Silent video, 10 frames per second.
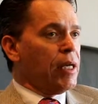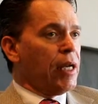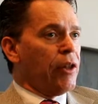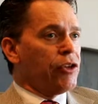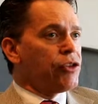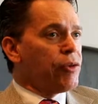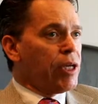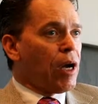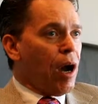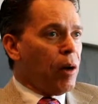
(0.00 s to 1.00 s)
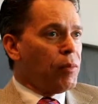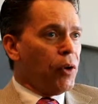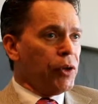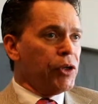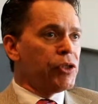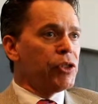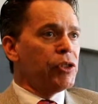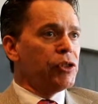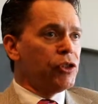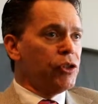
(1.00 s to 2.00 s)
Now there's three components
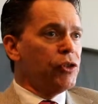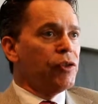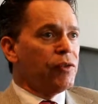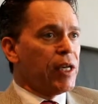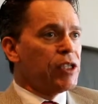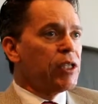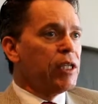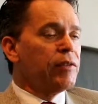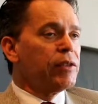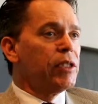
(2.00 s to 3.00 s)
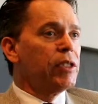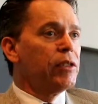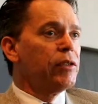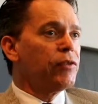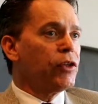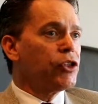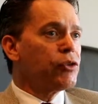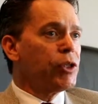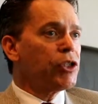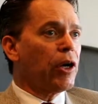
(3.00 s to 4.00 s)
to the facelift.
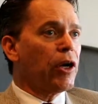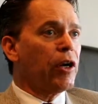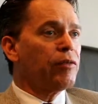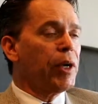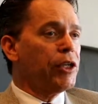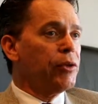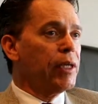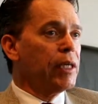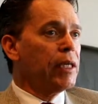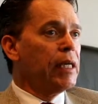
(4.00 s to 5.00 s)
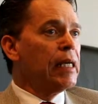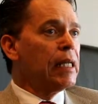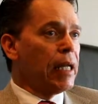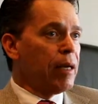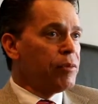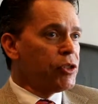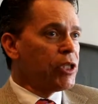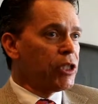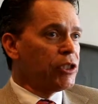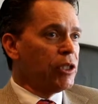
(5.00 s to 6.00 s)
First, we start off by doing
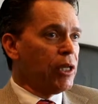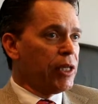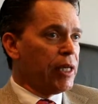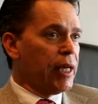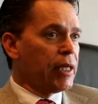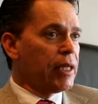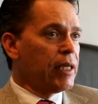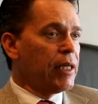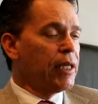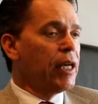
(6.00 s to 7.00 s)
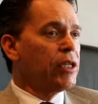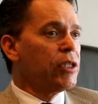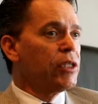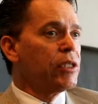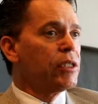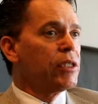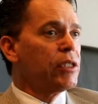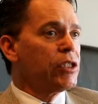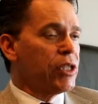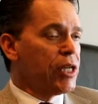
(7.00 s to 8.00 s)
liposuction on the neck, and that
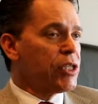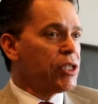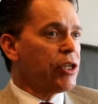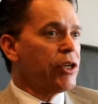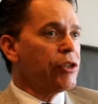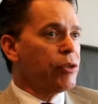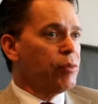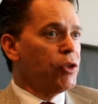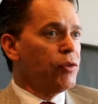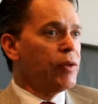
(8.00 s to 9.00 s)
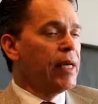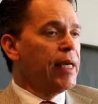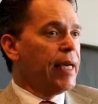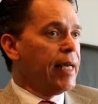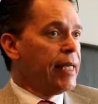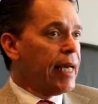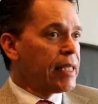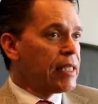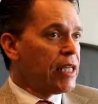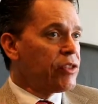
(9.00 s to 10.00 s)
is necessary to remove any
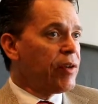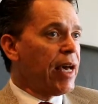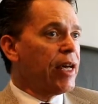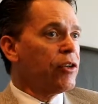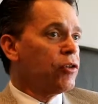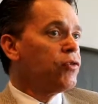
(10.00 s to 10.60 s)
excess fat or